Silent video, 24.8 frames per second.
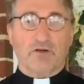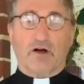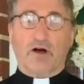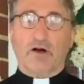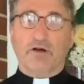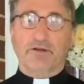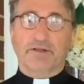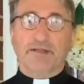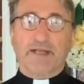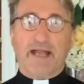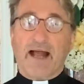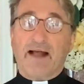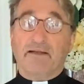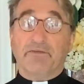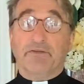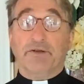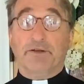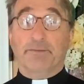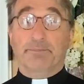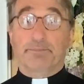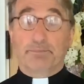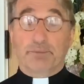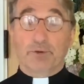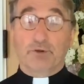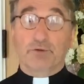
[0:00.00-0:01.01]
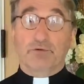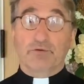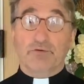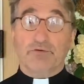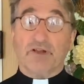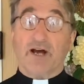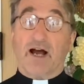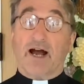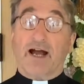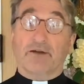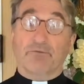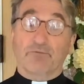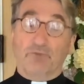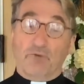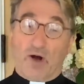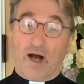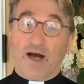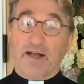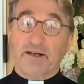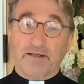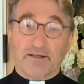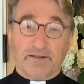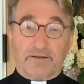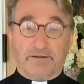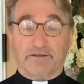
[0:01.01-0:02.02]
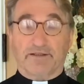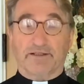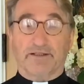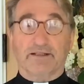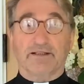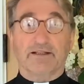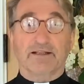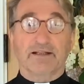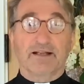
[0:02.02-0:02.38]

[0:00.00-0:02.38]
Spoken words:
our Catholic booth, ironically,